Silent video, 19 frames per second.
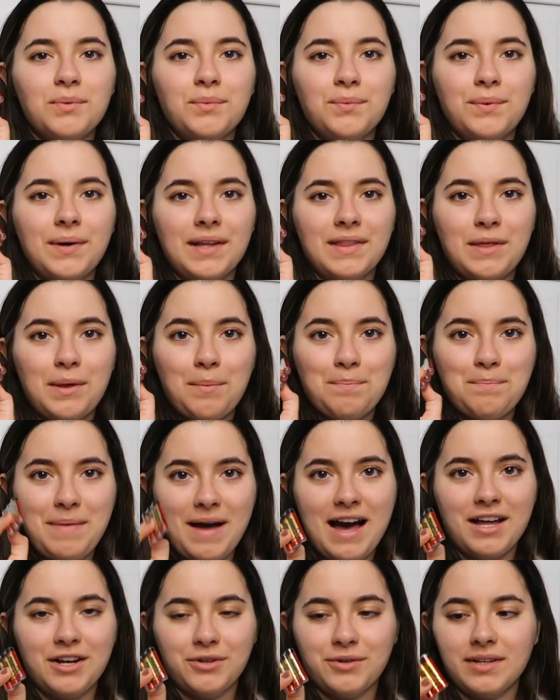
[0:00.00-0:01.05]
with
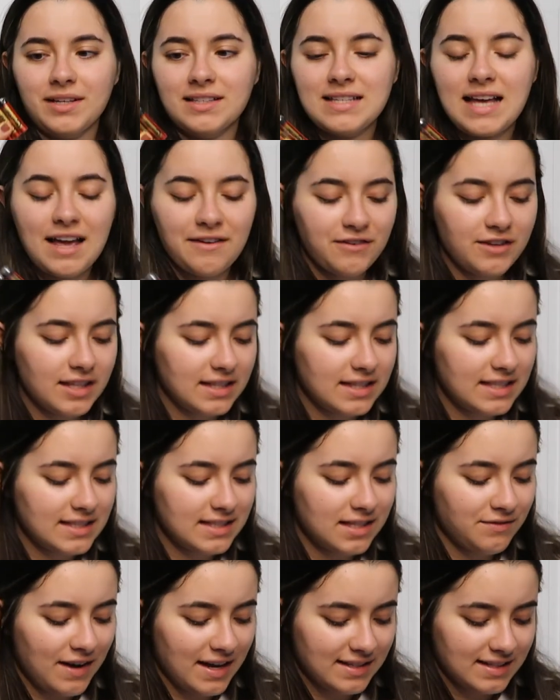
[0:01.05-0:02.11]
batteries. I feel like these
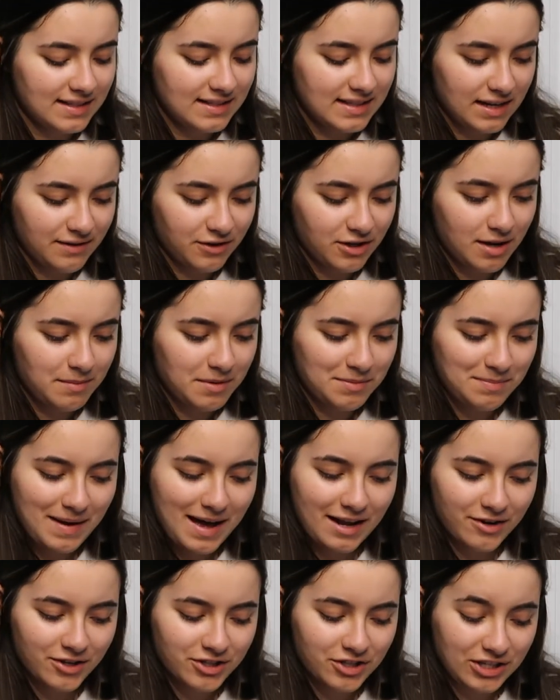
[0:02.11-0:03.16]
devices never come with
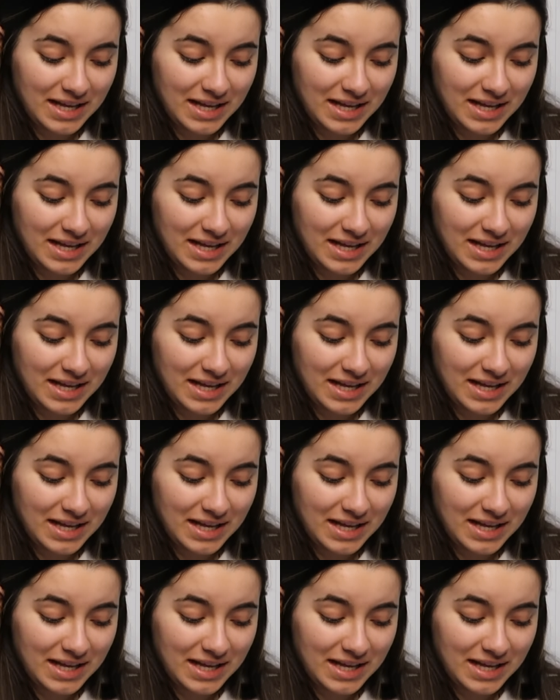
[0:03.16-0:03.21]
batteries.